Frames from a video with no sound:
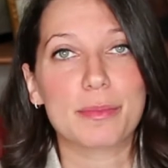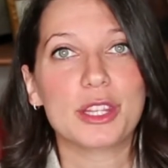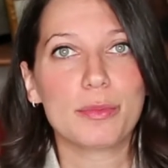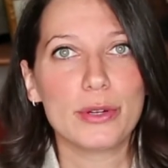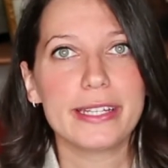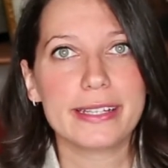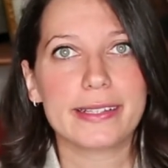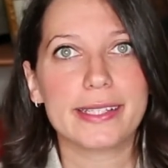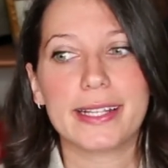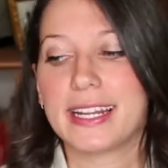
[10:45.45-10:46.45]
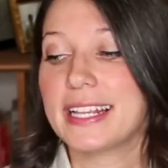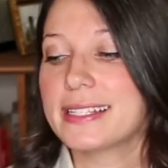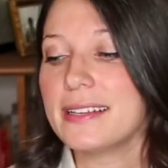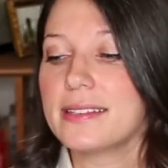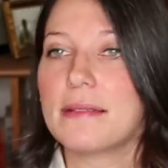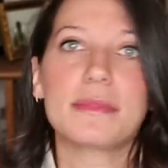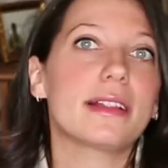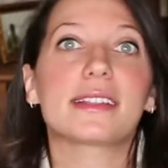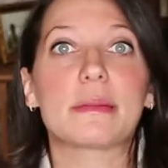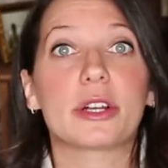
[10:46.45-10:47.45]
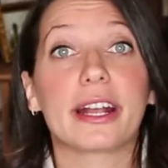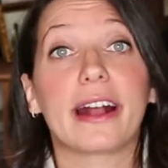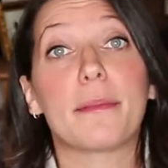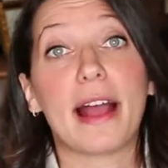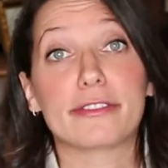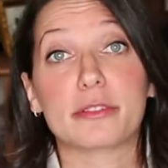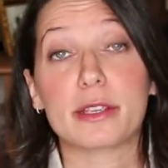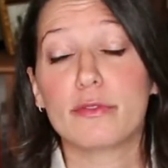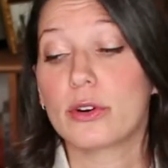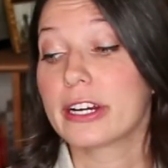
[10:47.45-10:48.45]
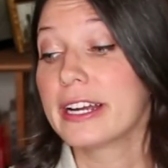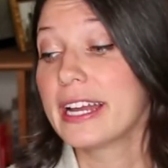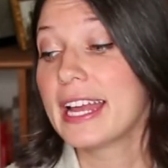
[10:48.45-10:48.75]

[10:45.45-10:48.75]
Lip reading: But the point is this something that someone could come after me for?